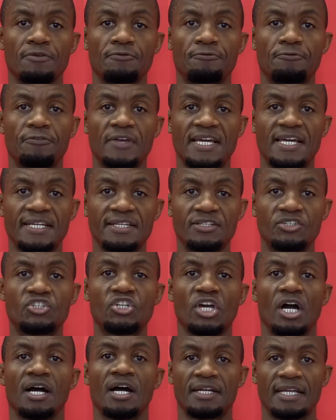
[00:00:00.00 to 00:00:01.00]
very
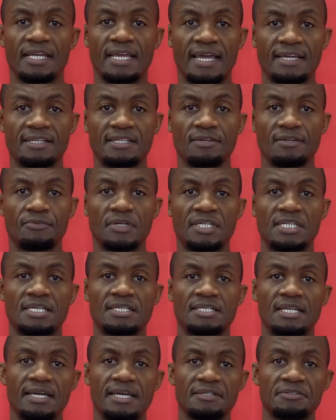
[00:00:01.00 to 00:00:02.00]
jarring activities
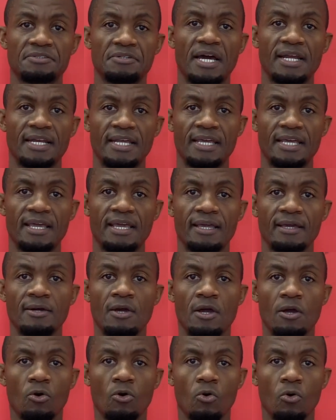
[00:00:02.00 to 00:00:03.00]
like running
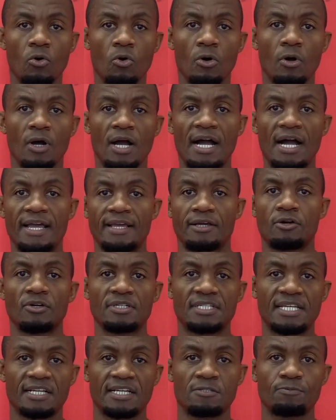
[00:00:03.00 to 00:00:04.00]
or high
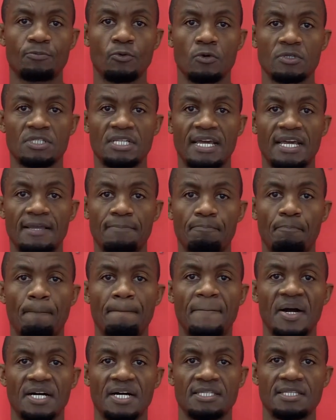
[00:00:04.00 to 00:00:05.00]
contact sports like
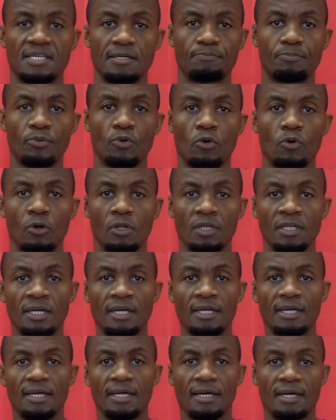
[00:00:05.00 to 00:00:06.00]
basketball,
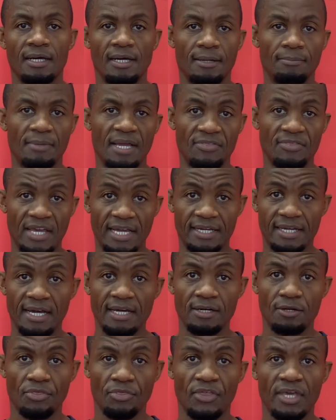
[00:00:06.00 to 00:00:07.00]
um, and that
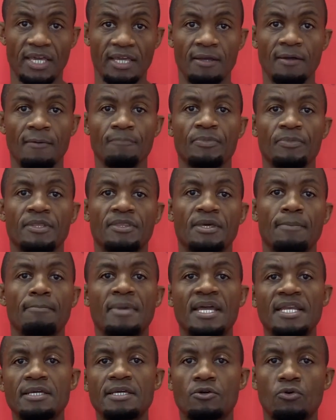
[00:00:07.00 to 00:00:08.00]
kind of thing. There are
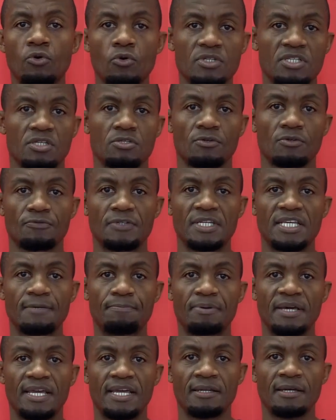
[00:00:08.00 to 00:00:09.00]
many causes of knee
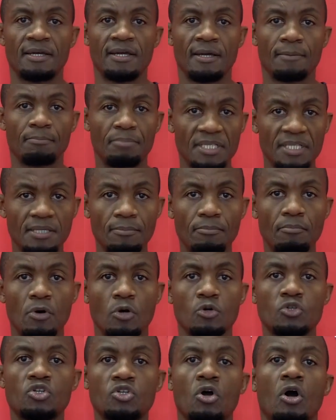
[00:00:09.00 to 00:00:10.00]
pain, but the
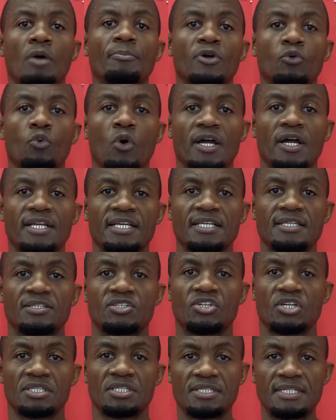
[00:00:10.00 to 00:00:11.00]
most common one is
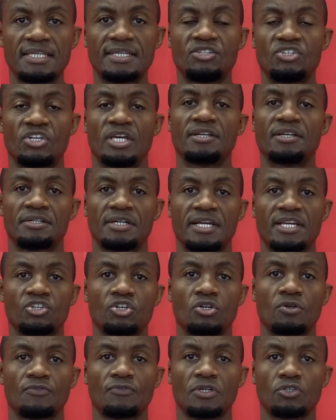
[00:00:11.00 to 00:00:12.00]
just
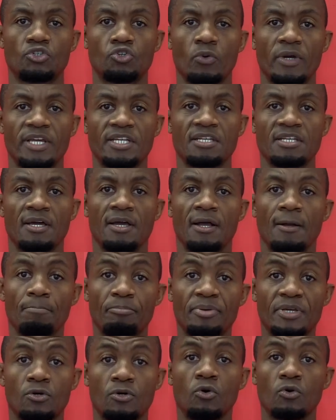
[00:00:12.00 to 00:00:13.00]
degeneration of the joint
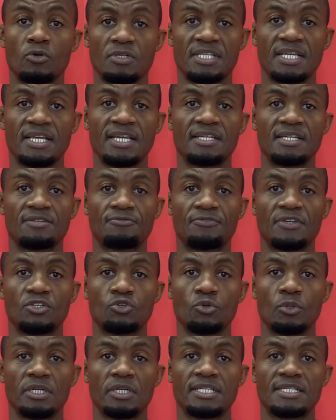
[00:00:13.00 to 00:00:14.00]
because the
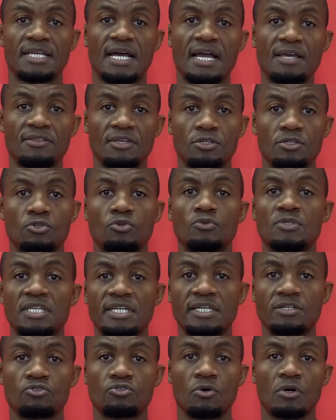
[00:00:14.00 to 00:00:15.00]
individual is either using
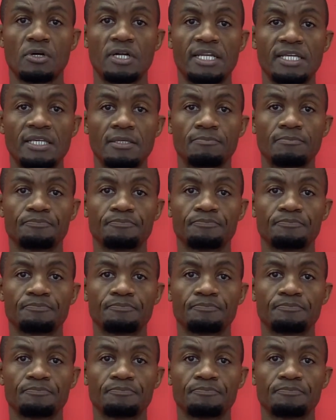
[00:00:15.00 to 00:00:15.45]
it wrongly